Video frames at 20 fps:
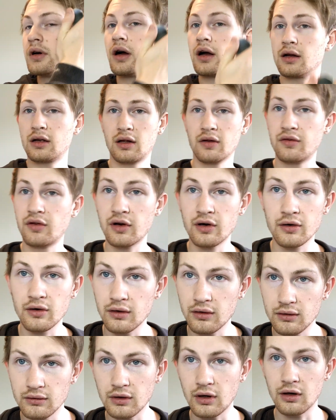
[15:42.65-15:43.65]
I considered
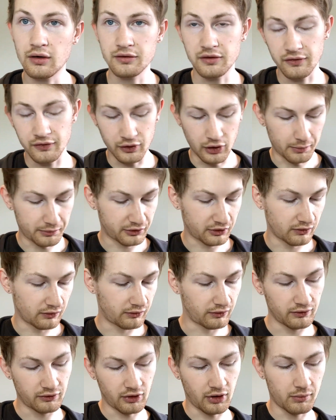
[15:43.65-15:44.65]
a lot of different
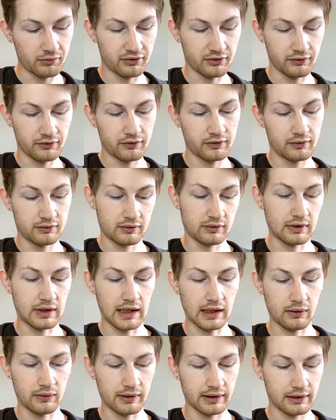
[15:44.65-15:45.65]
options in terms of
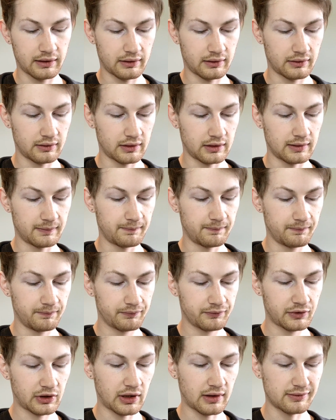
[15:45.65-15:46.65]
how I can
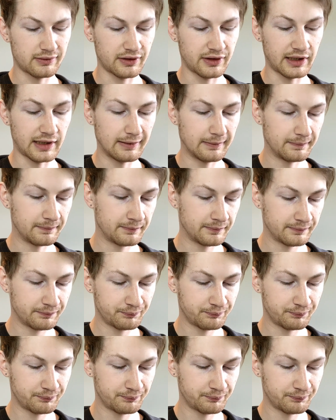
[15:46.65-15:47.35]
cover that.